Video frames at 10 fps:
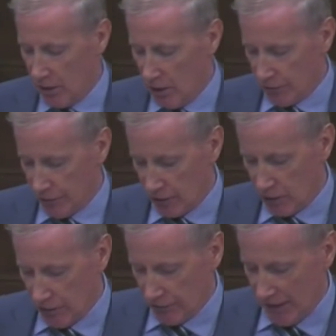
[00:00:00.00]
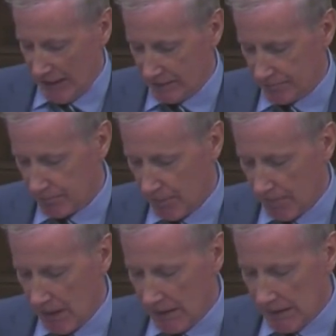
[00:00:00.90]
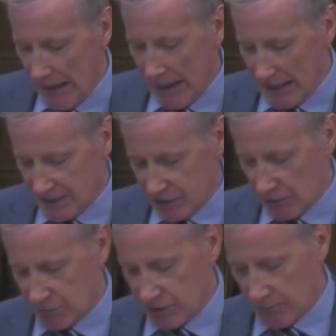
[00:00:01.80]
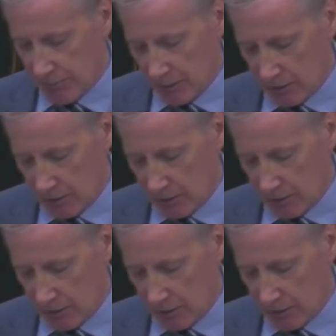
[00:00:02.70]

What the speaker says: under the contract. I asked some simple